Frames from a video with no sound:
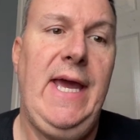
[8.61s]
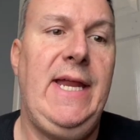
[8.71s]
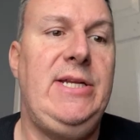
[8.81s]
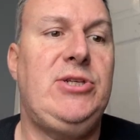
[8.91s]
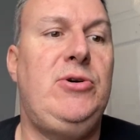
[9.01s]

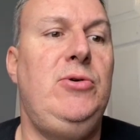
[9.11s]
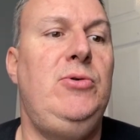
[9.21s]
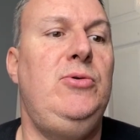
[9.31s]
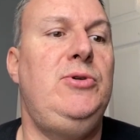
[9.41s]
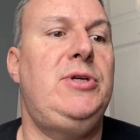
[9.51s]
It is
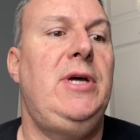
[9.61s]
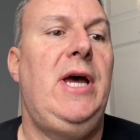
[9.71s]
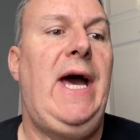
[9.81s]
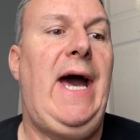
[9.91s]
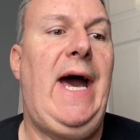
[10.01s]
called
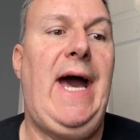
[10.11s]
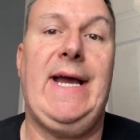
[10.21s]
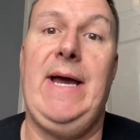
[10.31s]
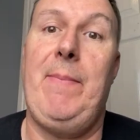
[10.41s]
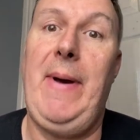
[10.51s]

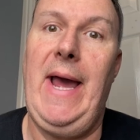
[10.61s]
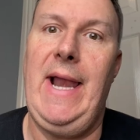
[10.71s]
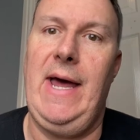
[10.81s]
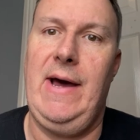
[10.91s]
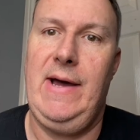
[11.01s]

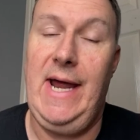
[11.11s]
Acapella,